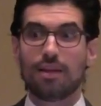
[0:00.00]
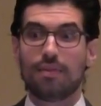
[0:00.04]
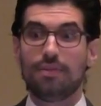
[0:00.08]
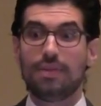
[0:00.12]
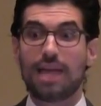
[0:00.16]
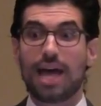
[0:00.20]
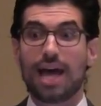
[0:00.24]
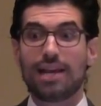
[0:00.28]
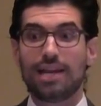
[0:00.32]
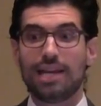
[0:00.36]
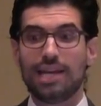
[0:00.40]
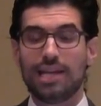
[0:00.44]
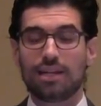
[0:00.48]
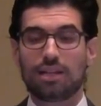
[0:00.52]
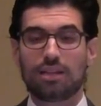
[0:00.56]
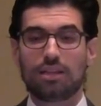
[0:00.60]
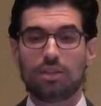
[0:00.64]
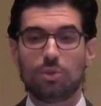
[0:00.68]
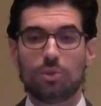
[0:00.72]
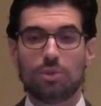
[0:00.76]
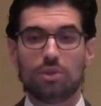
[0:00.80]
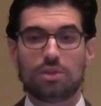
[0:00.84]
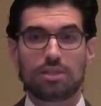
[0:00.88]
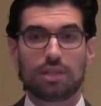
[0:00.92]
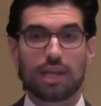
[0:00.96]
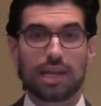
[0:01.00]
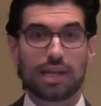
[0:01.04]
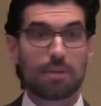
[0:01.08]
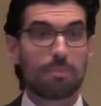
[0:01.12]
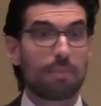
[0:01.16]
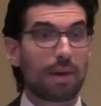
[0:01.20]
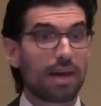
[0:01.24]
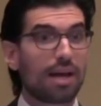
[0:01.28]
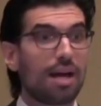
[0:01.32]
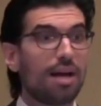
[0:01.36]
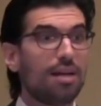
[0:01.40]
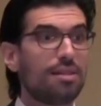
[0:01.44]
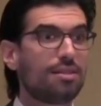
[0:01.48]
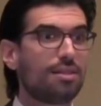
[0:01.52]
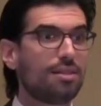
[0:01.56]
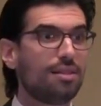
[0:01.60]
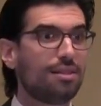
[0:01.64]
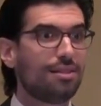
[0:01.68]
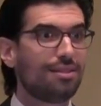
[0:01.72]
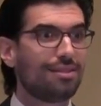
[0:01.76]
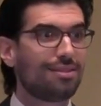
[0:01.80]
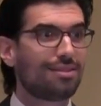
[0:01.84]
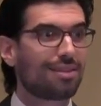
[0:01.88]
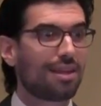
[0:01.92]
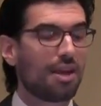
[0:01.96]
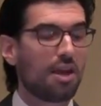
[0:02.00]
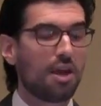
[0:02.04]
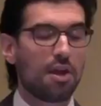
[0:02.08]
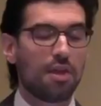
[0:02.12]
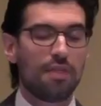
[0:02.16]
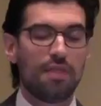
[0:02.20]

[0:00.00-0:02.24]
That includes like my cousins,